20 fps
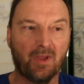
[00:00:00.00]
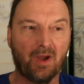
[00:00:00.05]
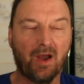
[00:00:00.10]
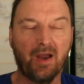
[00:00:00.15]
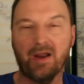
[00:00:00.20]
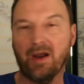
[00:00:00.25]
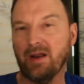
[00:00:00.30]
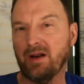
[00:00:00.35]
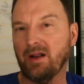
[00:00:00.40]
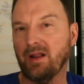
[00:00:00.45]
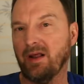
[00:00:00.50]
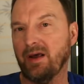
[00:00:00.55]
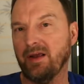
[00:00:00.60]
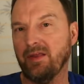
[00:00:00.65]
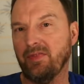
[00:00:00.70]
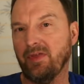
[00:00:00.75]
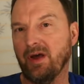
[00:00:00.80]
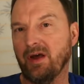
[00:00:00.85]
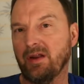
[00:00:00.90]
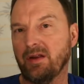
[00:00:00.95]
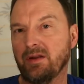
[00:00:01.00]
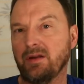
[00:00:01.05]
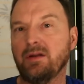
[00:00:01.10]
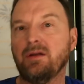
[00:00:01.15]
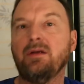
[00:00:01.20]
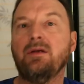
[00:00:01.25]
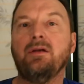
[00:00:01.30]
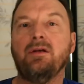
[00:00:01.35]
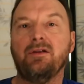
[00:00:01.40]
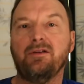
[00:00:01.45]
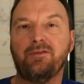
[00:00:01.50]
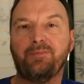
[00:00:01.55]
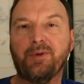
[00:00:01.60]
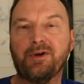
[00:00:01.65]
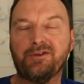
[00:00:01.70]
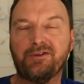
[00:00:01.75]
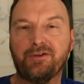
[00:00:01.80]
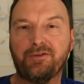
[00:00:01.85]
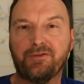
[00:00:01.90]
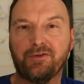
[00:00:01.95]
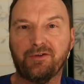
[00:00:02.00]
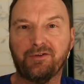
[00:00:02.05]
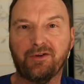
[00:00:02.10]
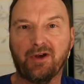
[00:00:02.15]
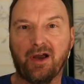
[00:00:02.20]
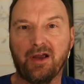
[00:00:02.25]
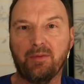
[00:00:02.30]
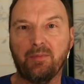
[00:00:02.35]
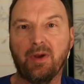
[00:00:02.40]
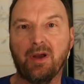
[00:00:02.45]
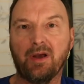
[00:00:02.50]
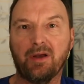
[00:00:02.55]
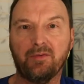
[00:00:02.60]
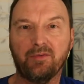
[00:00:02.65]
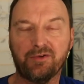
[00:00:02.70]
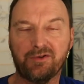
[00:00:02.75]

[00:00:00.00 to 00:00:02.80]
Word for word: I kind of like that especially for sideband,